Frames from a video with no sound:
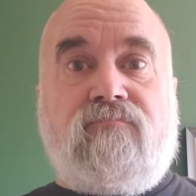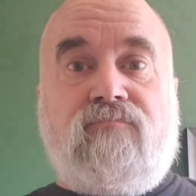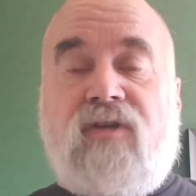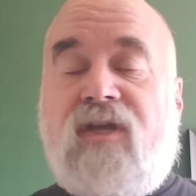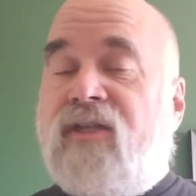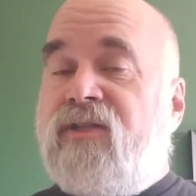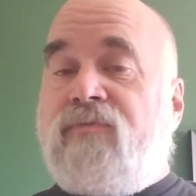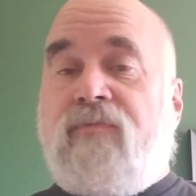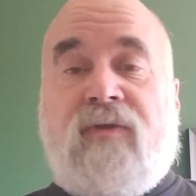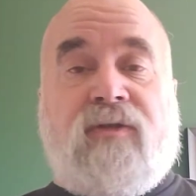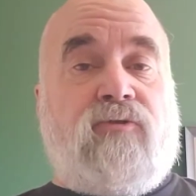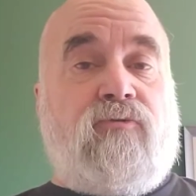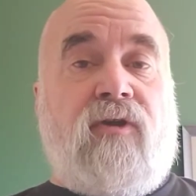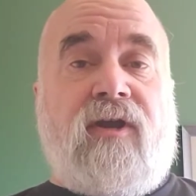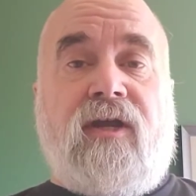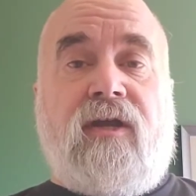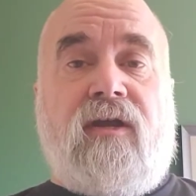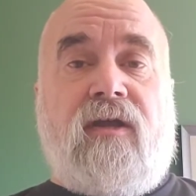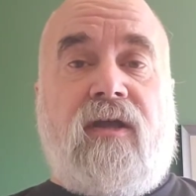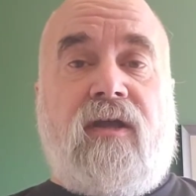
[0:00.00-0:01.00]
It's been
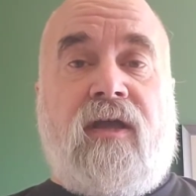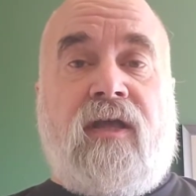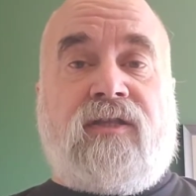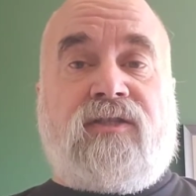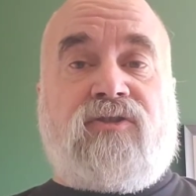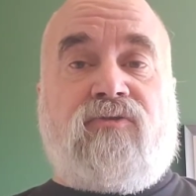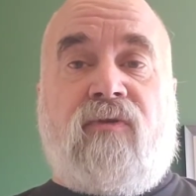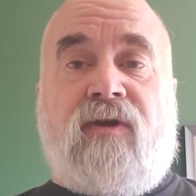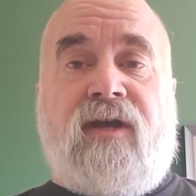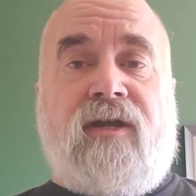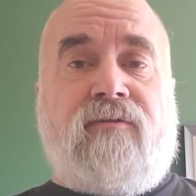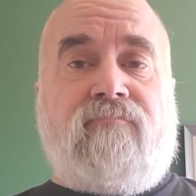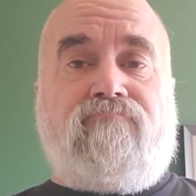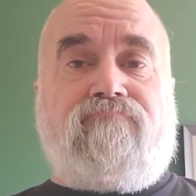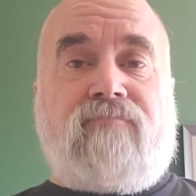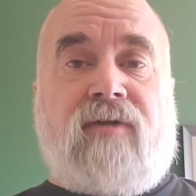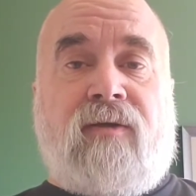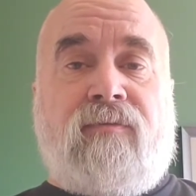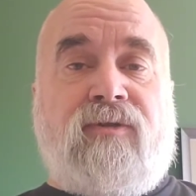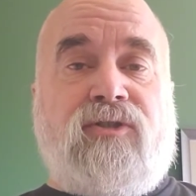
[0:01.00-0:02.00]
great. It's great.
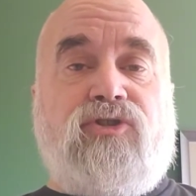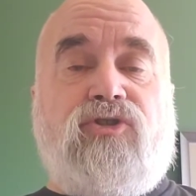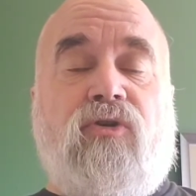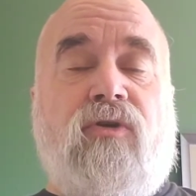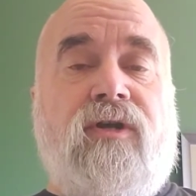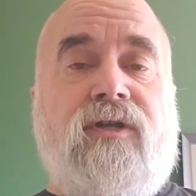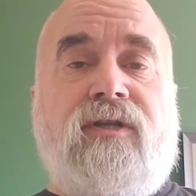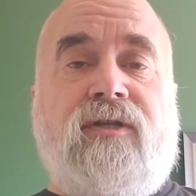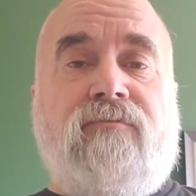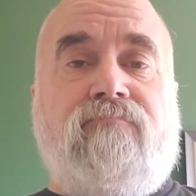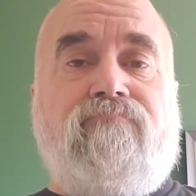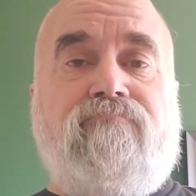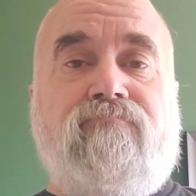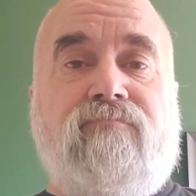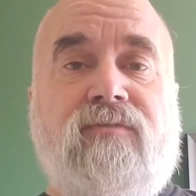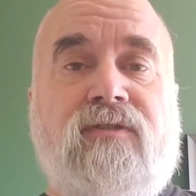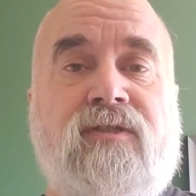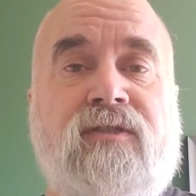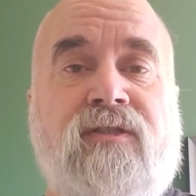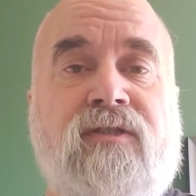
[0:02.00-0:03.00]
I'm enjoying it.
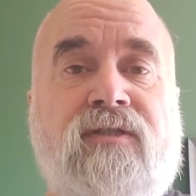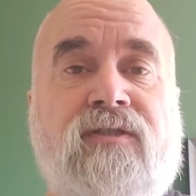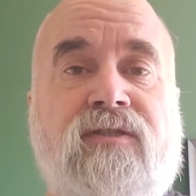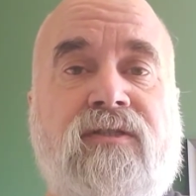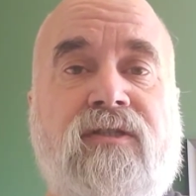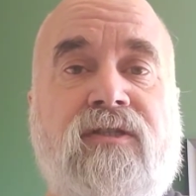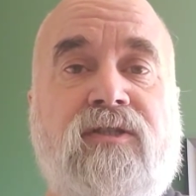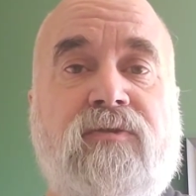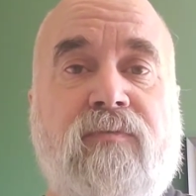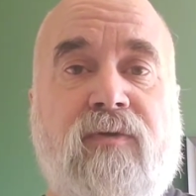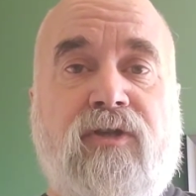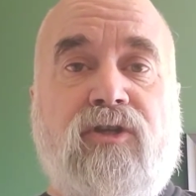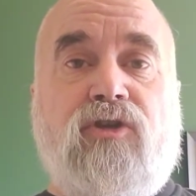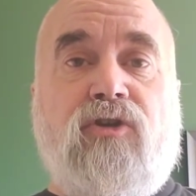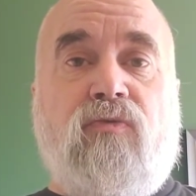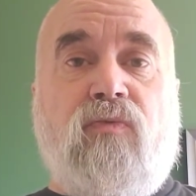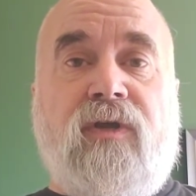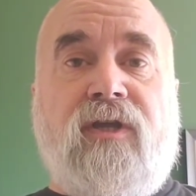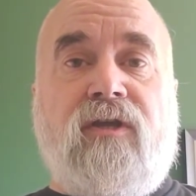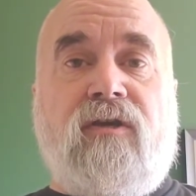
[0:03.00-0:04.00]
It has been a
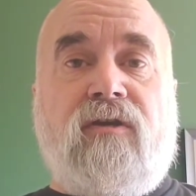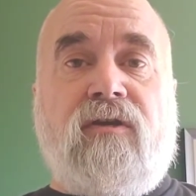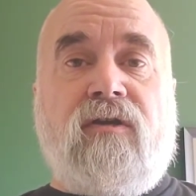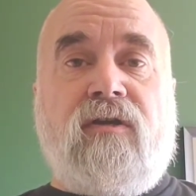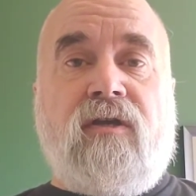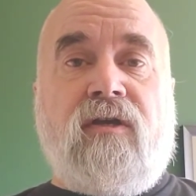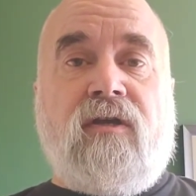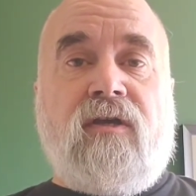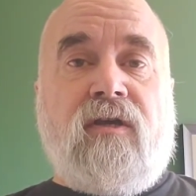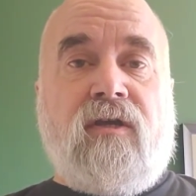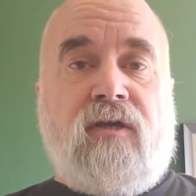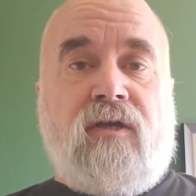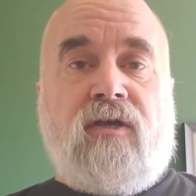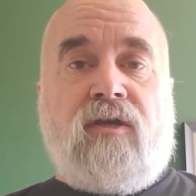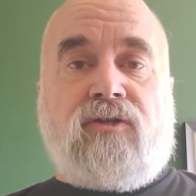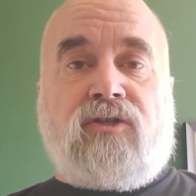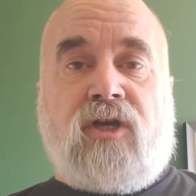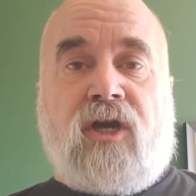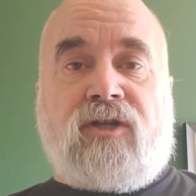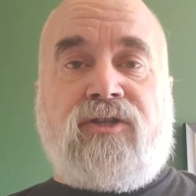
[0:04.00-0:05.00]
good week.
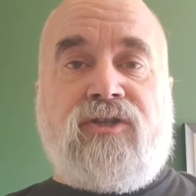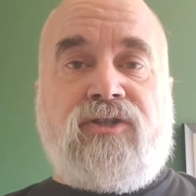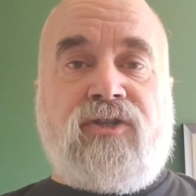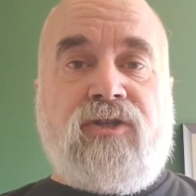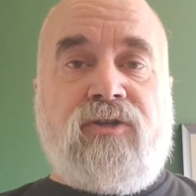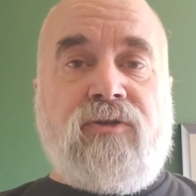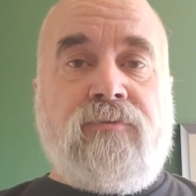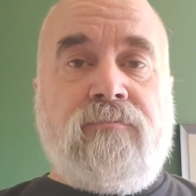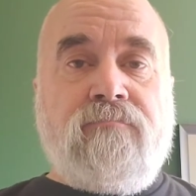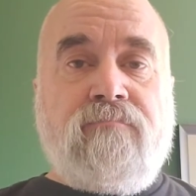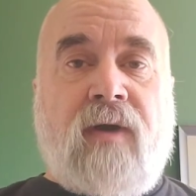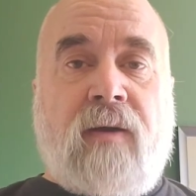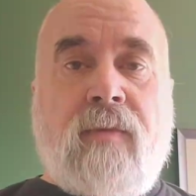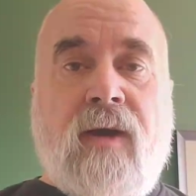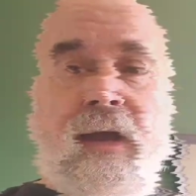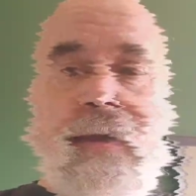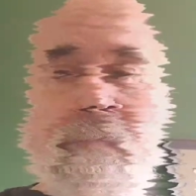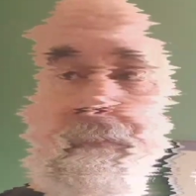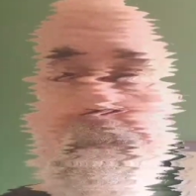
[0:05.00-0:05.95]
Talk to you soon. Bye-bye.